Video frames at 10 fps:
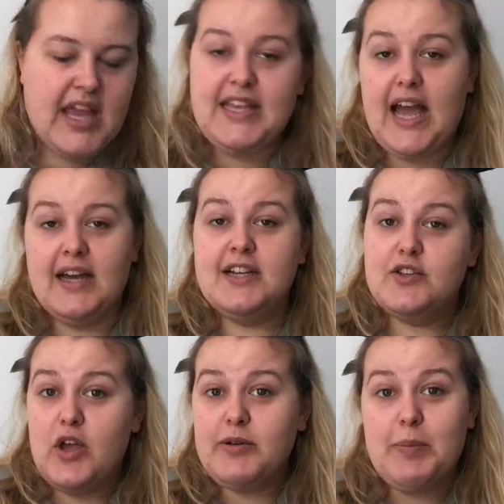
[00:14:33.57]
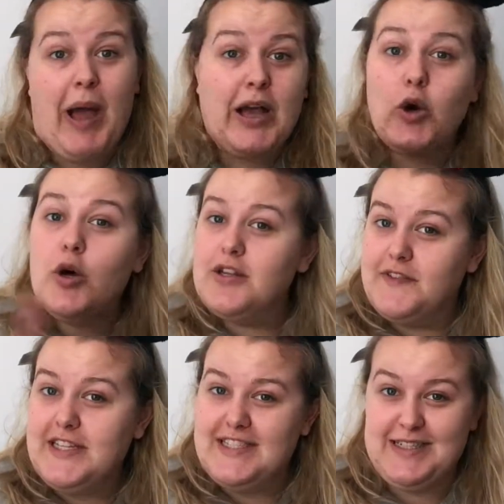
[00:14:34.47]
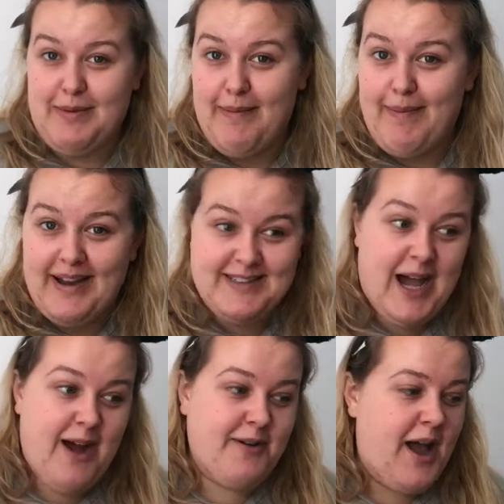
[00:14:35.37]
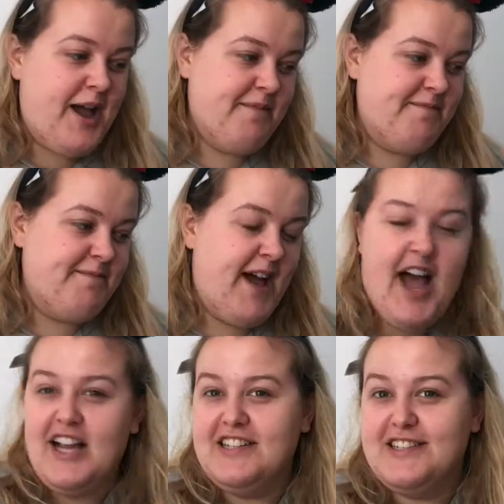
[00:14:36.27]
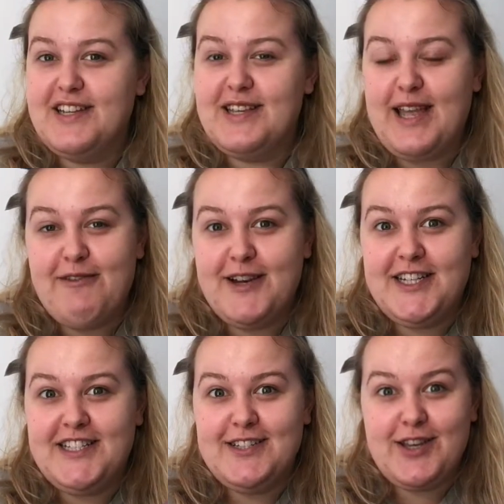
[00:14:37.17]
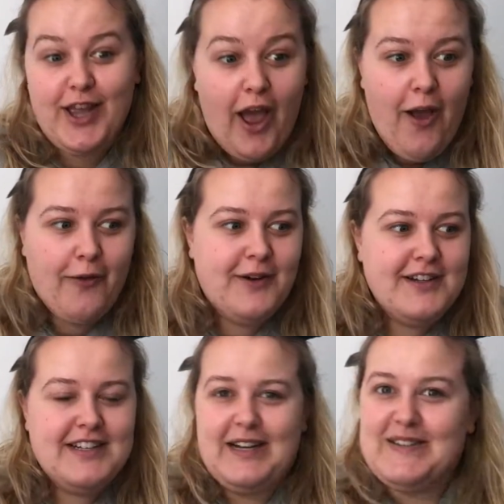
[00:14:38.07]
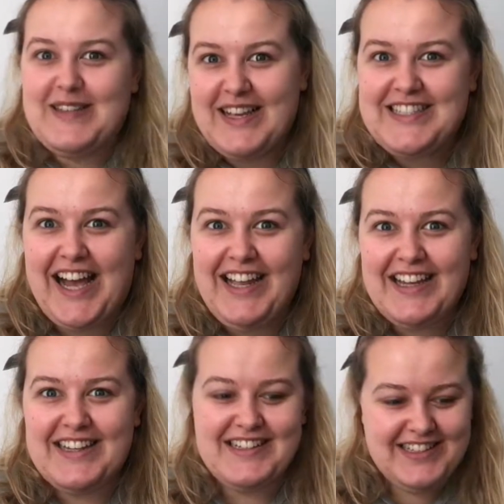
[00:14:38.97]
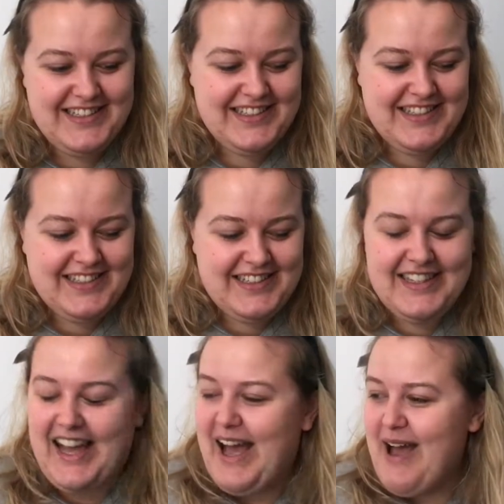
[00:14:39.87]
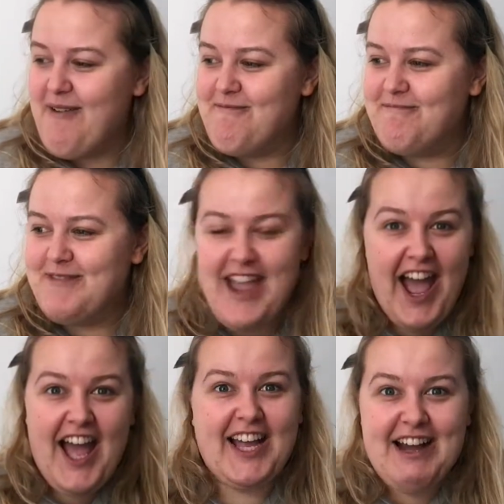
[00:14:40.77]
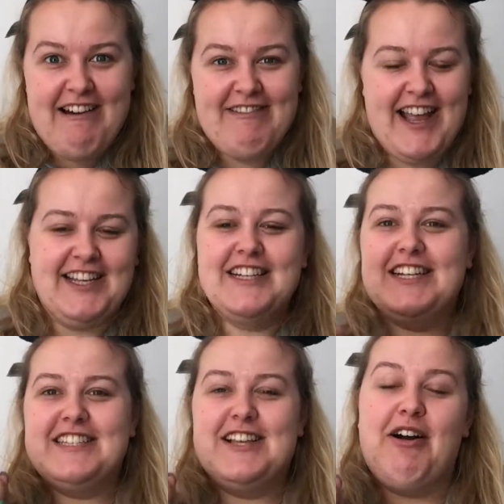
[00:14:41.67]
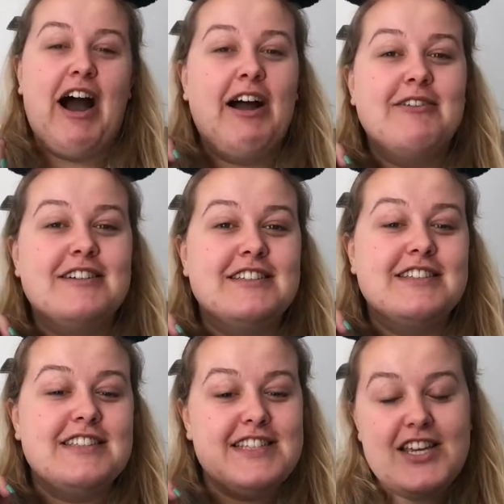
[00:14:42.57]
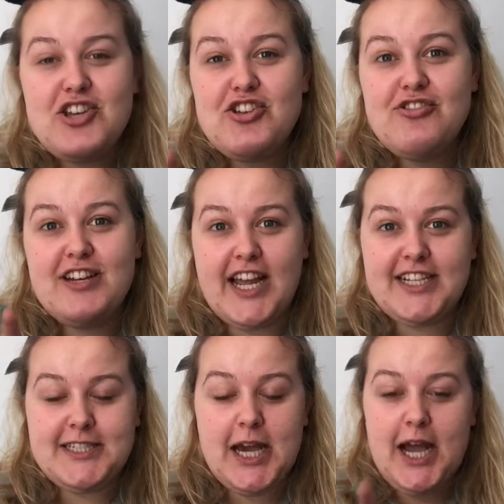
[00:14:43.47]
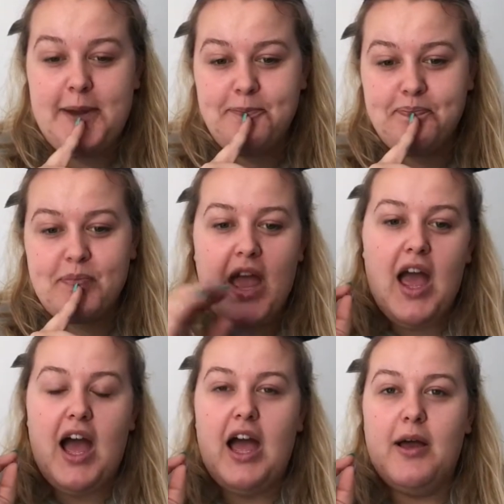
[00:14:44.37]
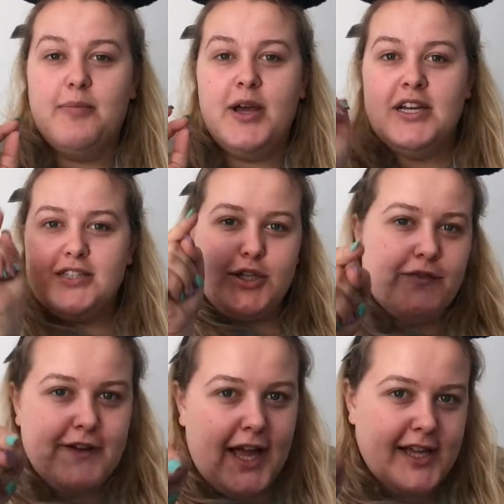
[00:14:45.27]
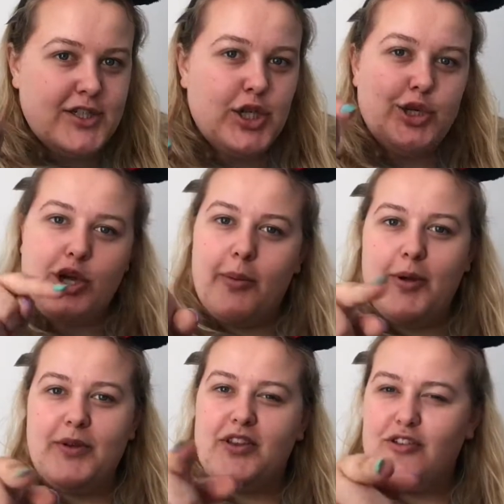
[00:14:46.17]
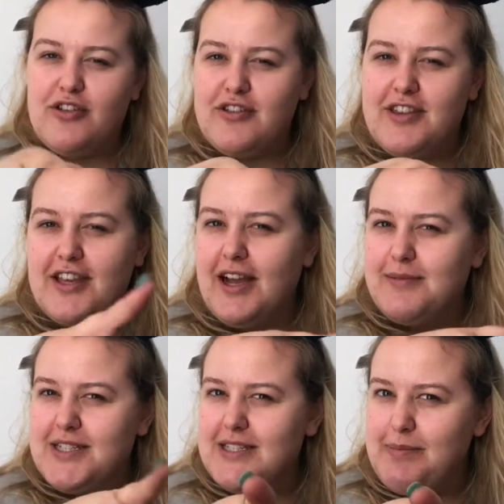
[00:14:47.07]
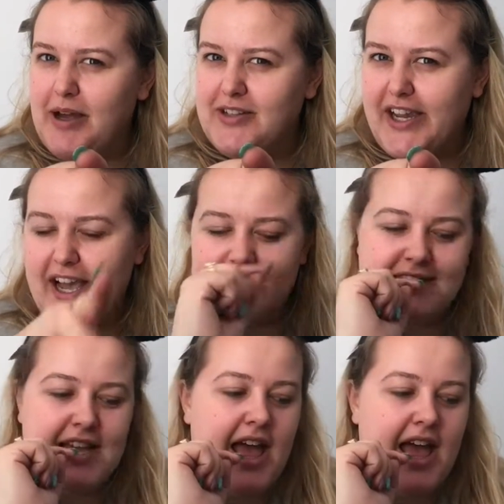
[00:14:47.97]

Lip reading: Yeah, so I'm going to pack all of these into my bag now, and get ready to go. I'm so excited. Yeah, I can't wait. So I will see you next time. Don't forget to comment with who you think I'm Disney bounding as,